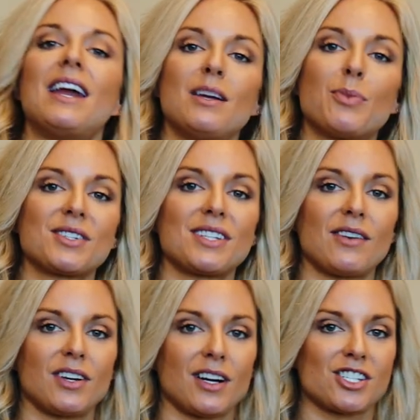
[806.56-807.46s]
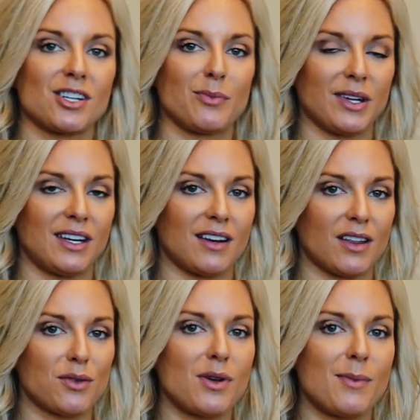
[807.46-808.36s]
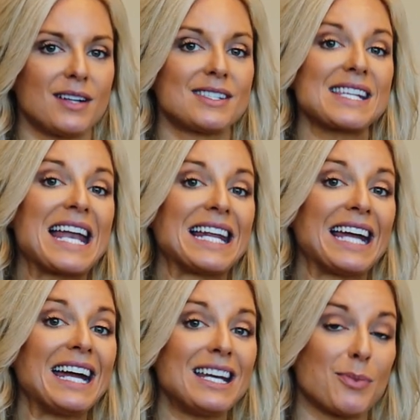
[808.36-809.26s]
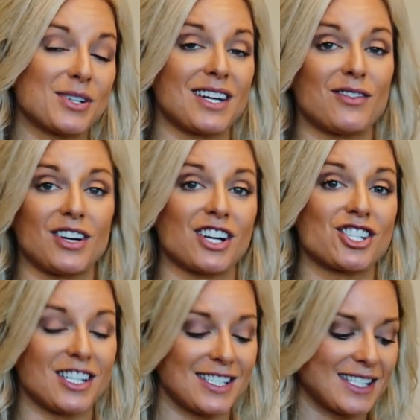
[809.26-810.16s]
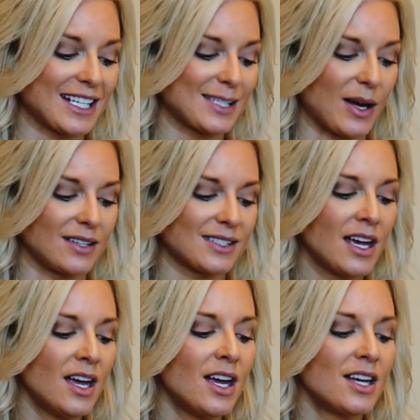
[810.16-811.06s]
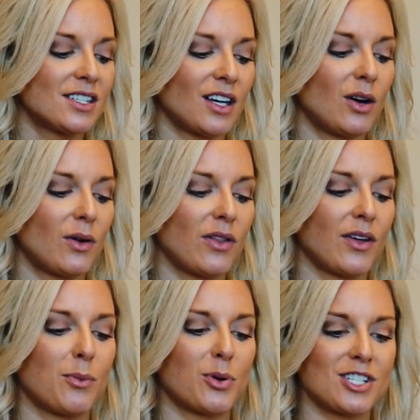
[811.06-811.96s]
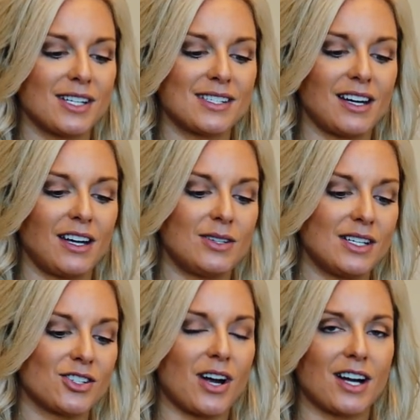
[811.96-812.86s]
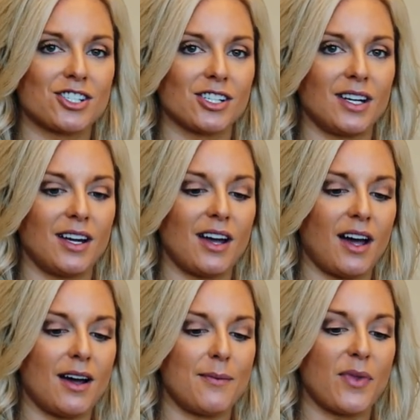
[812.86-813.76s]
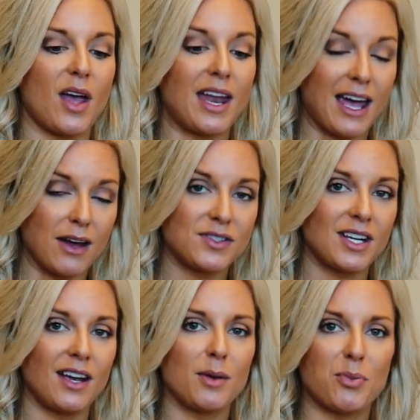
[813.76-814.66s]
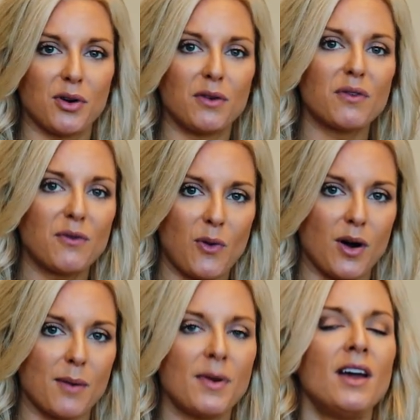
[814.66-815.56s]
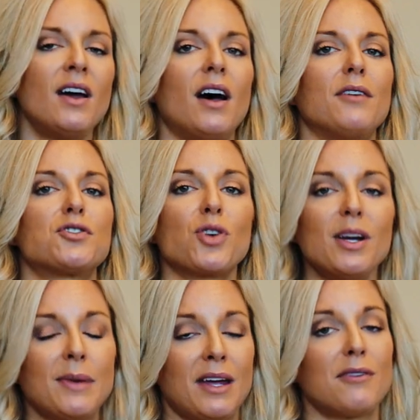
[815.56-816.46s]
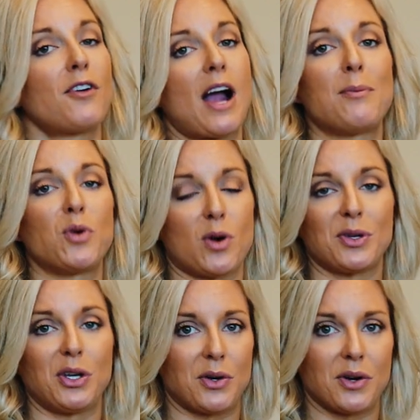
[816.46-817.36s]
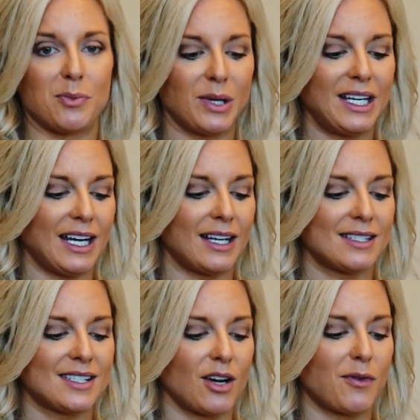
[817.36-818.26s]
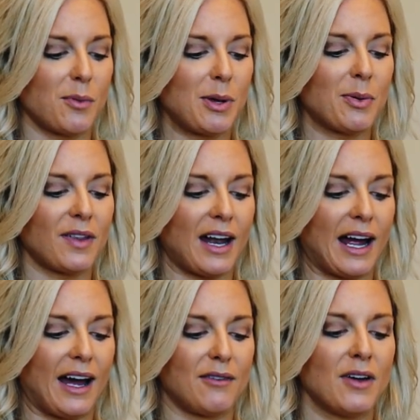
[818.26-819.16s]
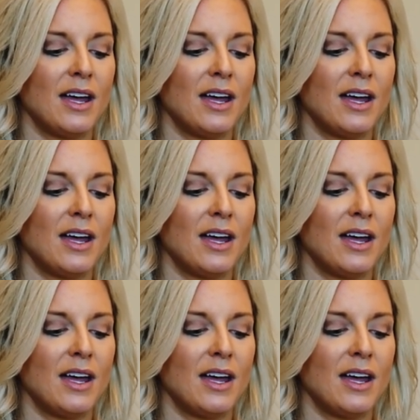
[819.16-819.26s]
80% reduction in bleeding at 3 months and a 90% reduction at 6 months. So the progestin IUDs are actually an FDA-approved form of treatment for abnormal uterine bleeding. So for people that have